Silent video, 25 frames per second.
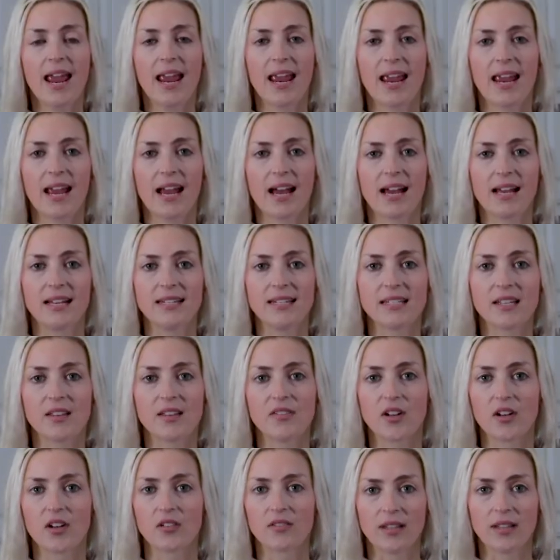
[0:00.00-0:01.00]
and
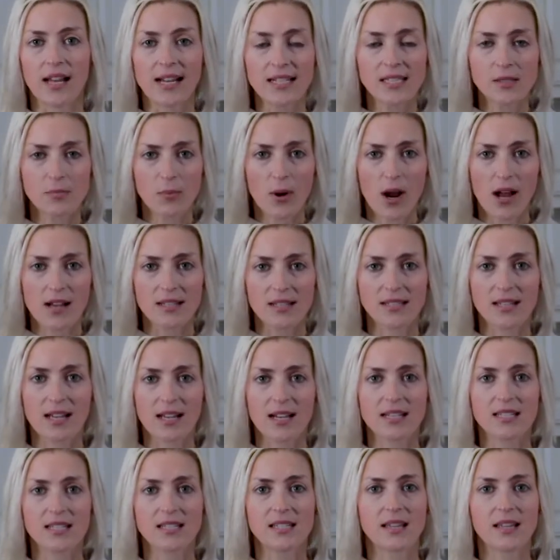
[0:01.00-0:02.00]
they're less
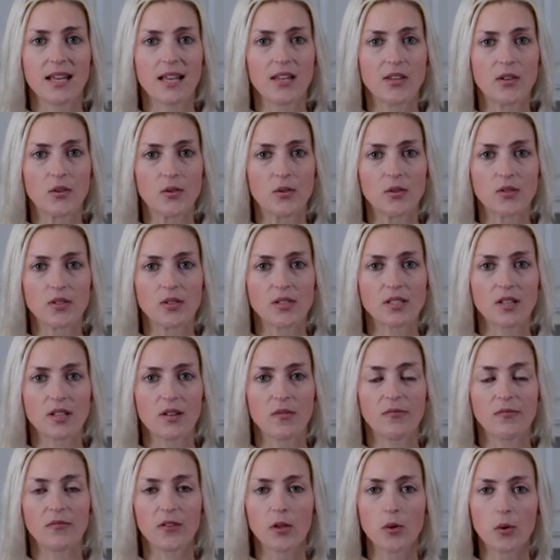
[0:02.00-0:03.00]
processed, they use
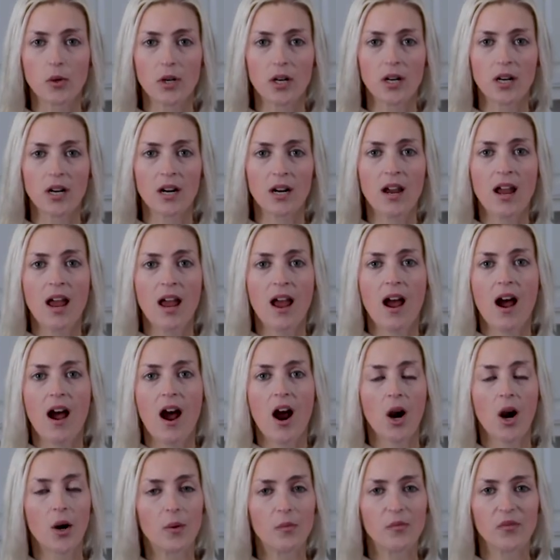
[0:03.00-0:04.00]
fewer
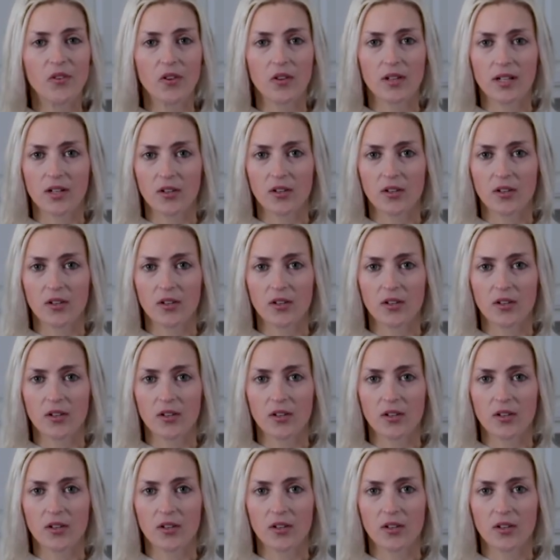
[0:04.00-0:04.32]
harmful